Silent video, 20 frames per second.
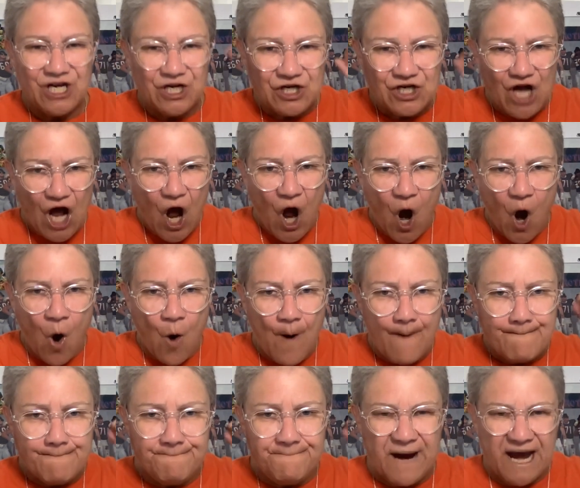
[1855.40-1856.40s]

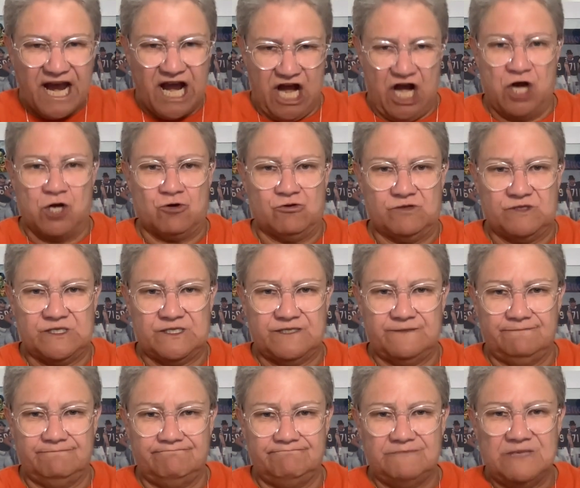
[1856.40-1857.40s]
Go
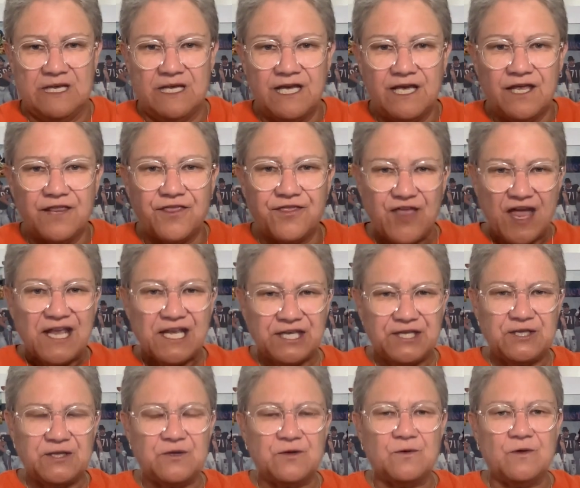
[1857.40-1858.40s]
Bears!
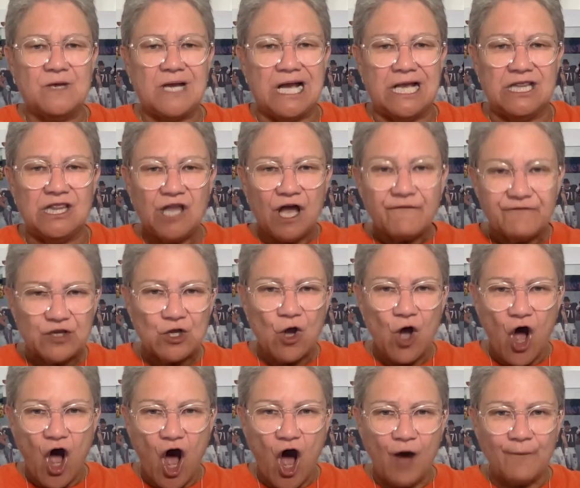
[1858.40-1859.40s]
Thank you. I love you
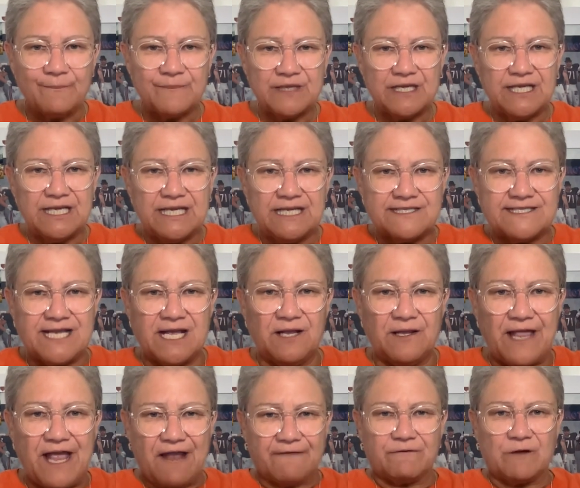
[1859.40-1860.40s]
all.
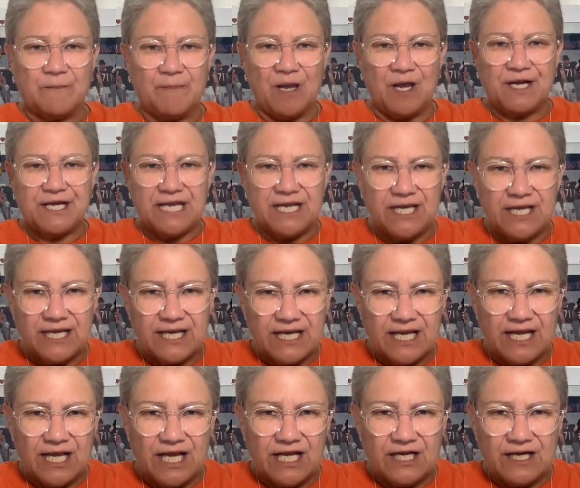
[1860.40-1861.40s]
Tell everybody
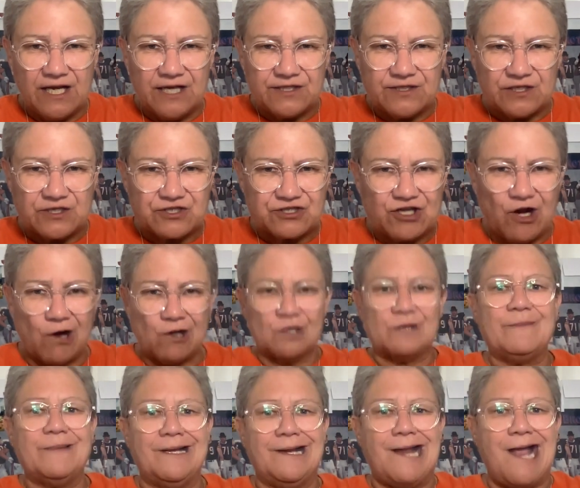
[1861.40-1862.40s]
to
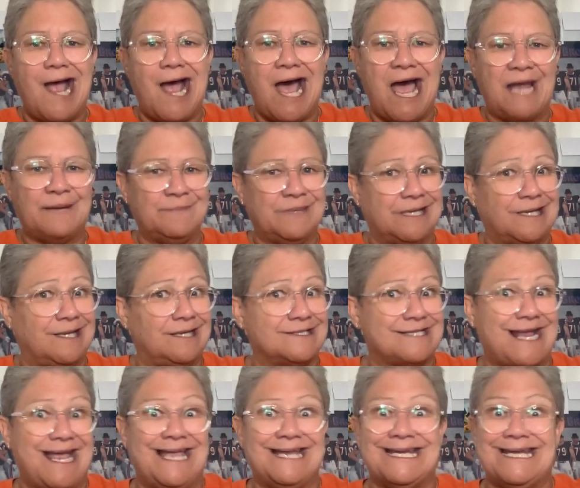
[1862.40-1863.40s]
turn me on because
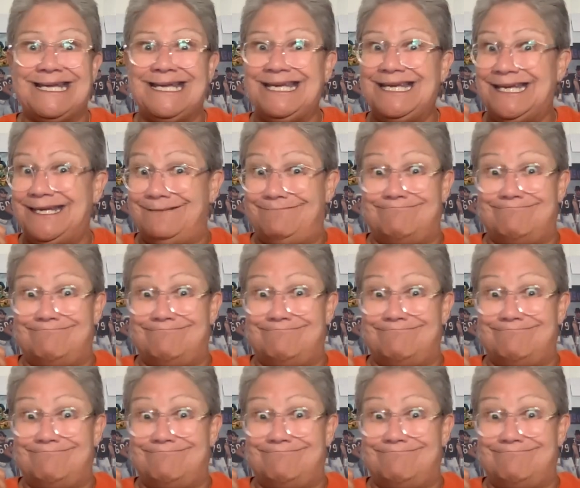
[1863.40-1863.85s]
I need it,